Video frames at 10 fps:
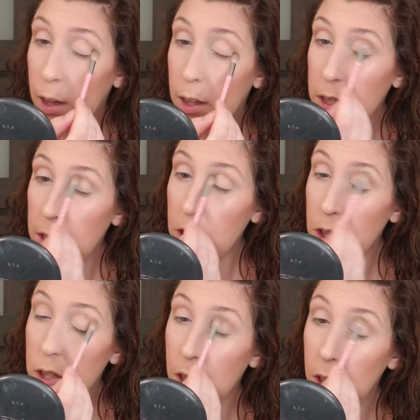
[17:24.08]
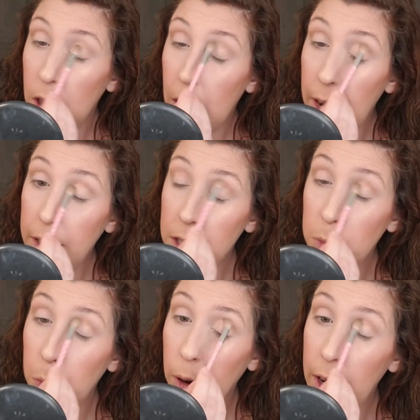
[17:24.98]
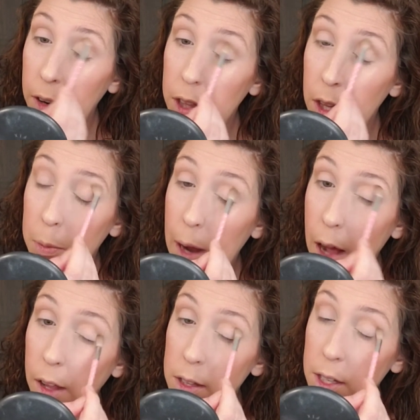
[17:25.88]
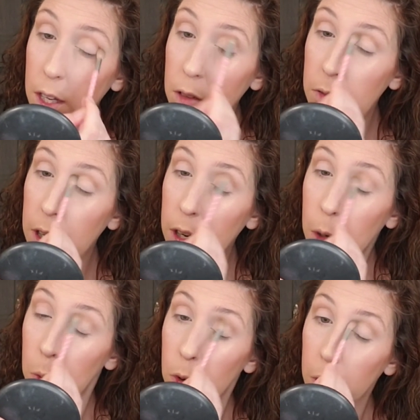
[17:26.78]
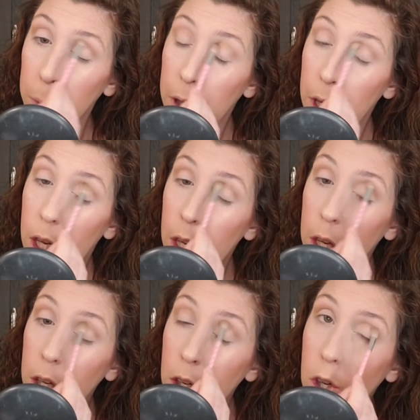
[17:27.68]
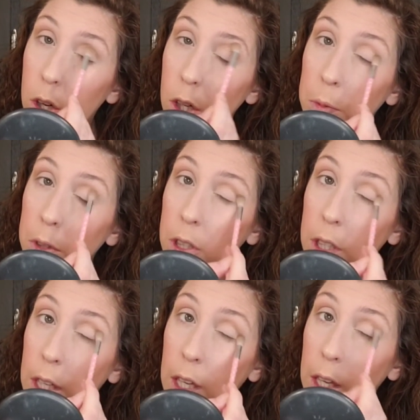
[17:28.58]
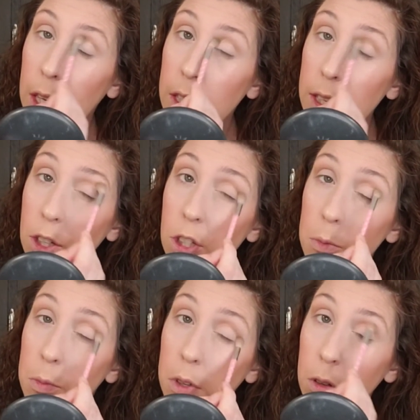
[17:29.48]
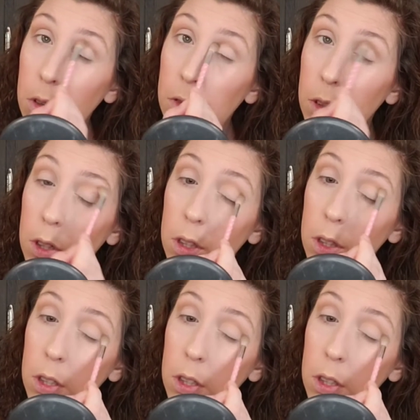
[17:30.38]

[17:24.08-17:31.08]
This is just the lightest brown in the palette. It's like a very warm caramely. It's actually beautiful.